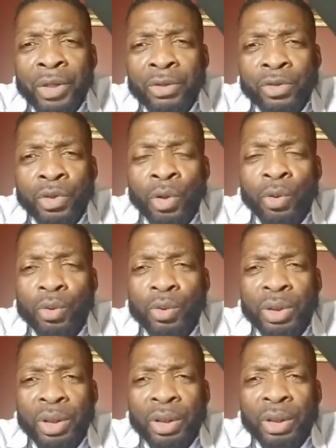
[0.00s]
So
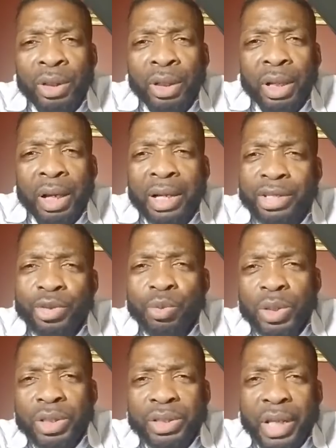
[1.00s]
I just
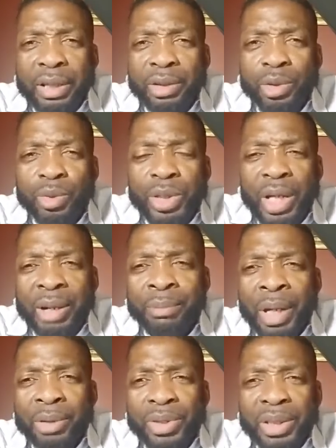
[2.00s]
want to take a little time
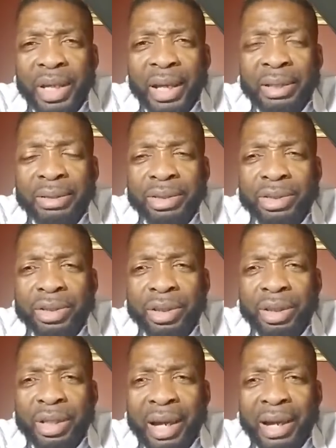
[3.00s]
out tonight just to
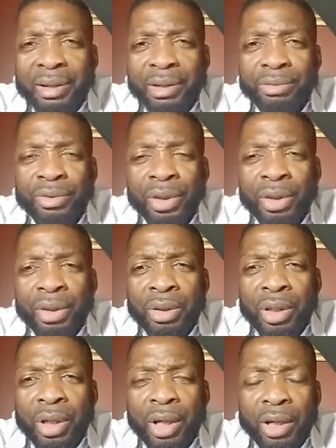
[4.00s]
kind
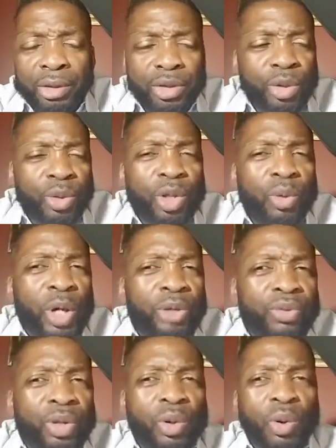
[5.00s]
of do a quick
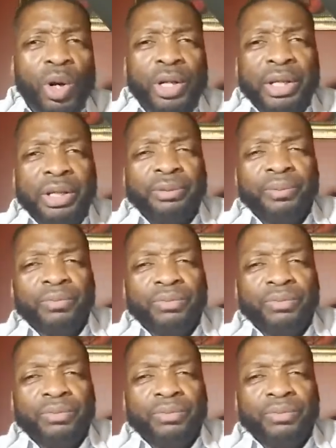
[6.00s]
recording,